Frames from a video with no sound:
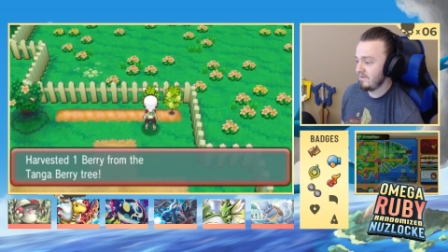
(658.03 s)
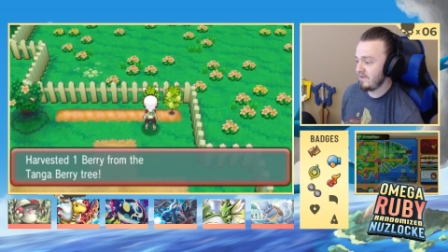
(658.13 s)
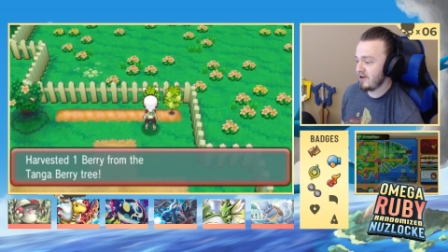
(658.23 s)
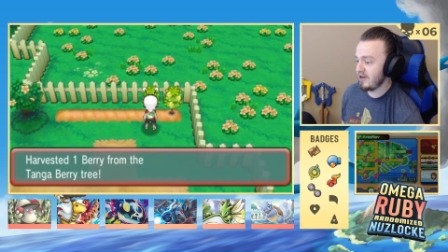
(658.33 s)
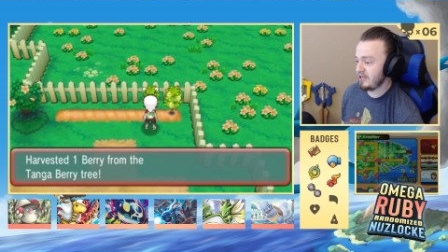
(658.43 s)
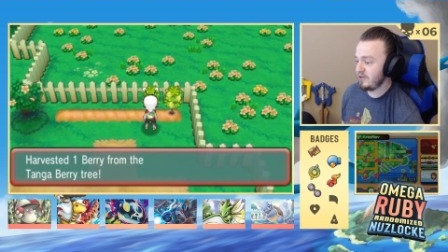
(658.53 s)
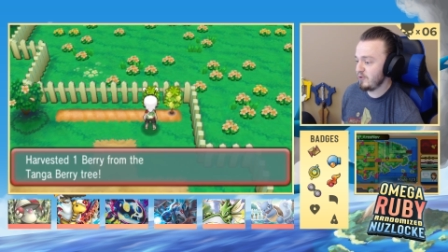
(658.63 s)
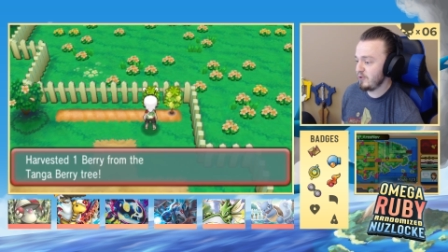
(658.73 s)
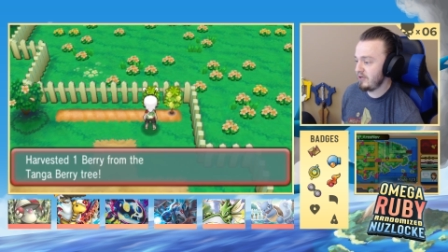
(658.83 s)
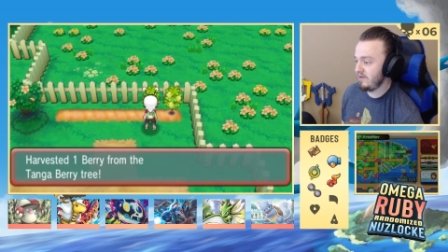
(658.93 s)
Very
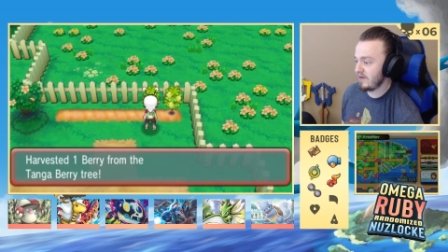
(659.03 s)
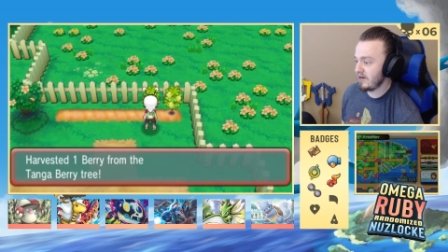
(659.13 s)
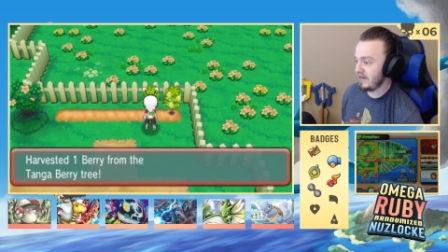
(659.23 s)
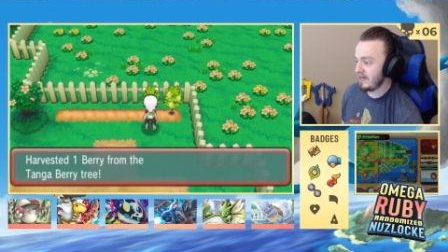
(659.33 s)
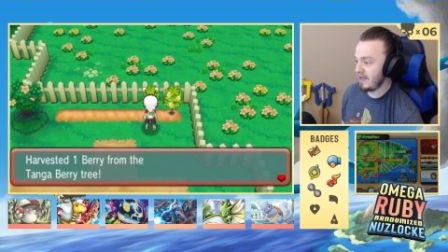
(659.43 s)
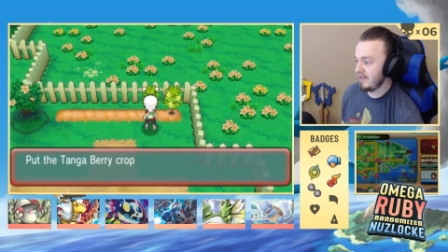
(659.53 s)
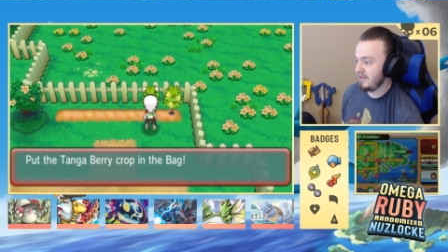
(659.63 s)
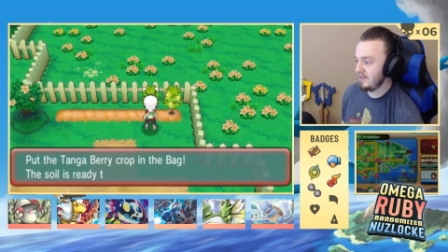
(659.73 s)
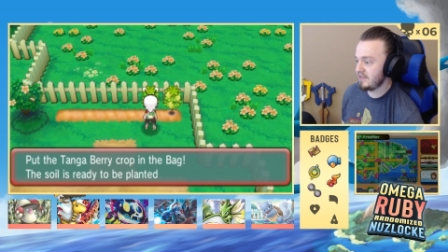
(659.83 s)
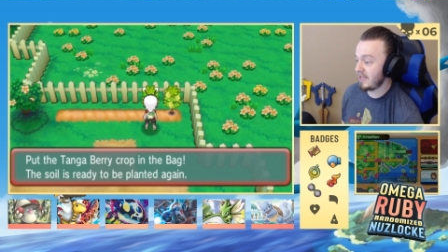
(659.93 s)
cool, very
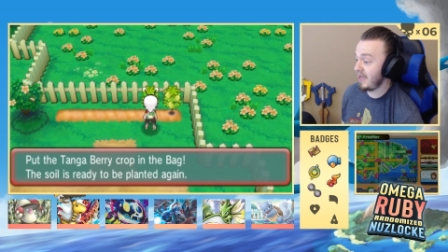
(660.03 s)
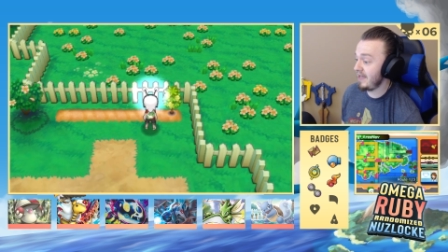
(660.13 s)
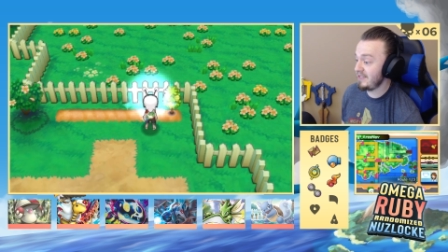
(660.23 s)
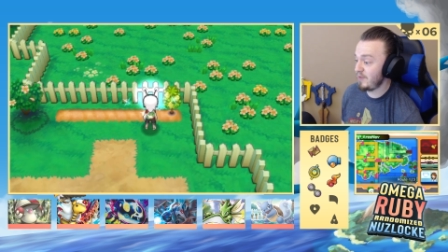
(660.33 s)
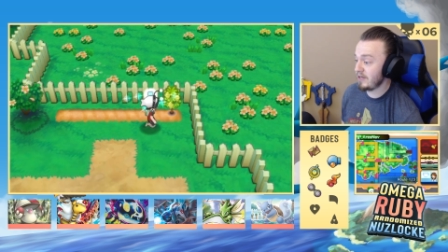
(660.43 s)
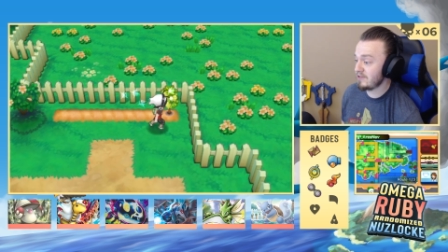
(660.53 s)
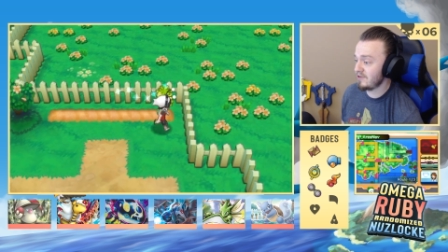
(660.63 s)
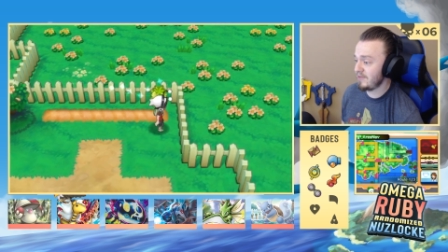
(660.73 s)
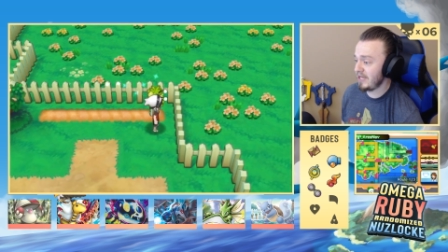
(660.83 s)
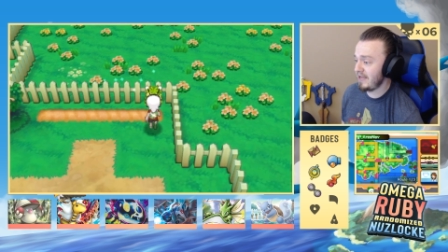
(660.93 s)
nice. Hey, these berries will
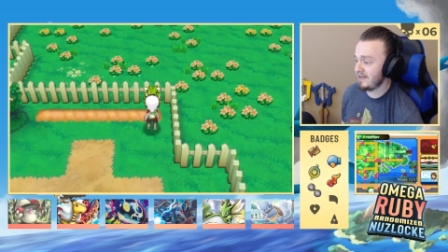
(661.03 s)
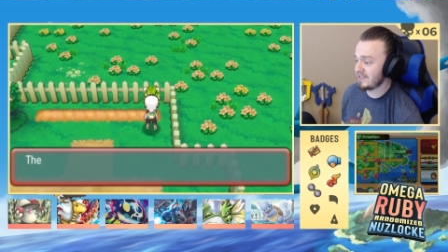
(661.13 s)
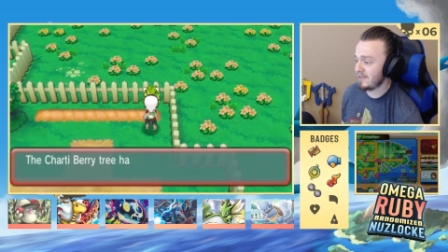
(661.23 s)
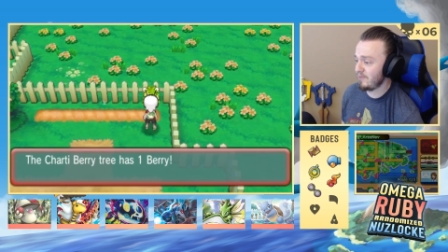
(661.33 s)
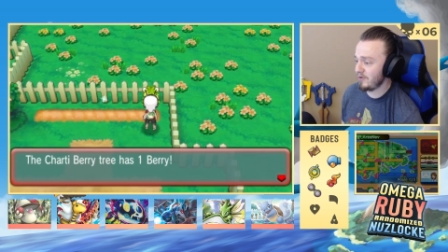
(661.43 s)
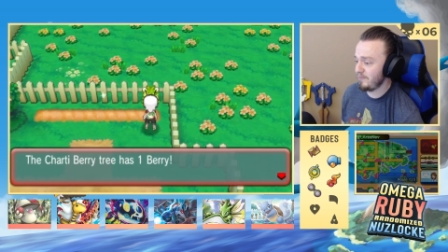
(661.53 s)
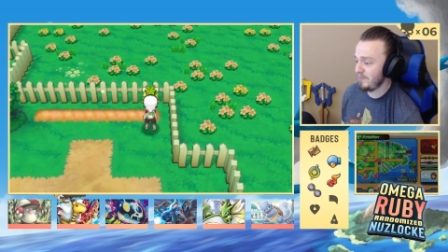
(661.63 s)
come in handy at some point.